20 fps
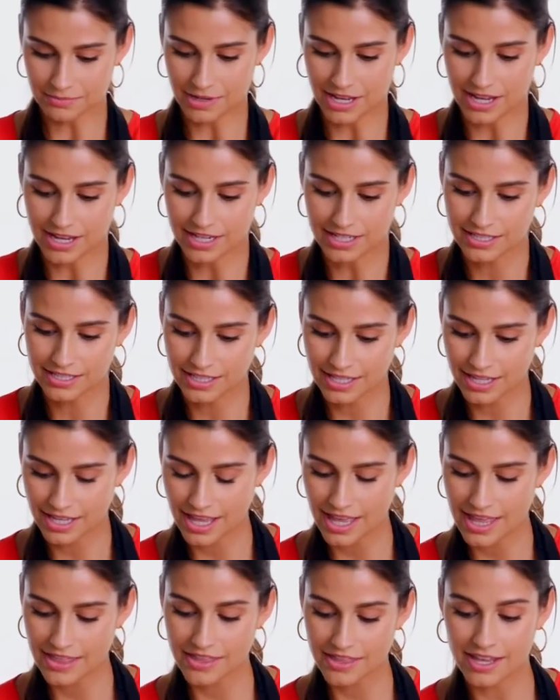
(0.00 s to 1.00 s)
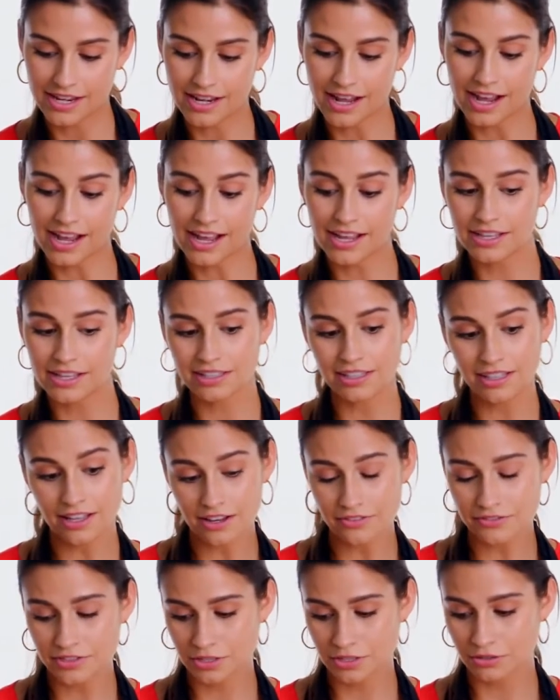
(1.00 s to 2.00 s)
my icing, and then I'd
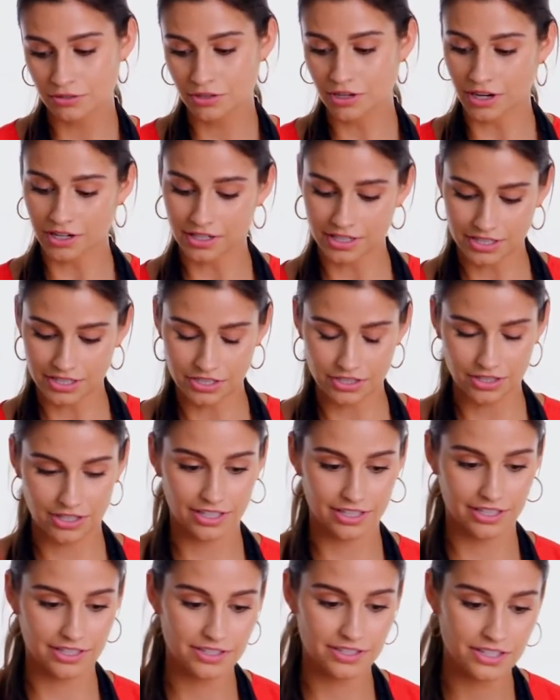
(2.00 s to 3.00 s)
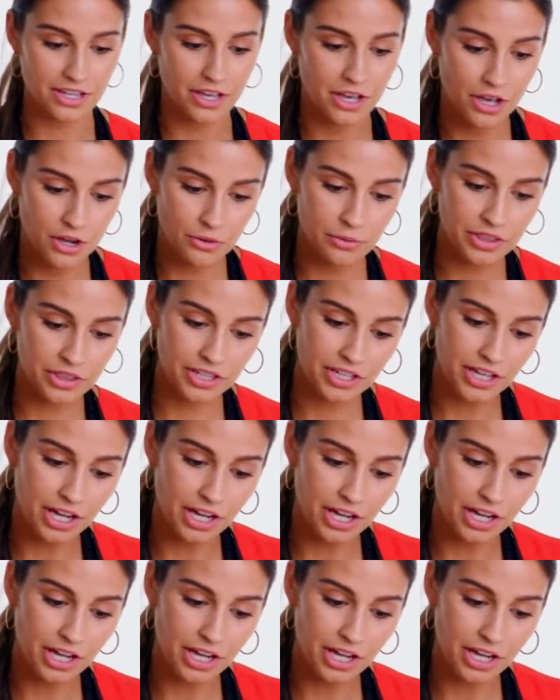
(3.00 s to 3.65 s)
love to garnish these with a